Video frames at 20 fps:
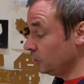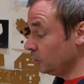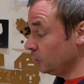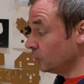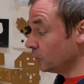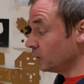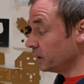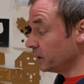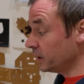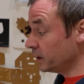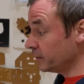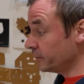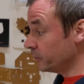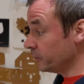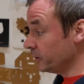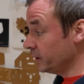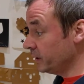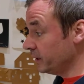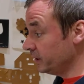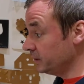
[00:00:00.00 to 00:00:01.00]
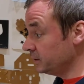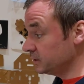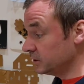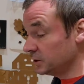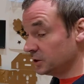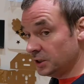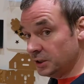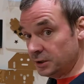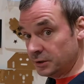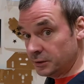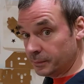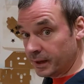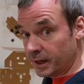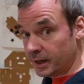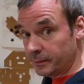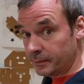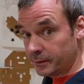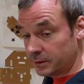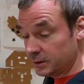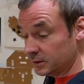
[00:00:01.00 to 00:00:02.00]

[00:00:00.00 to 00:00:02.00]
or like I've got here, just a sheet of paper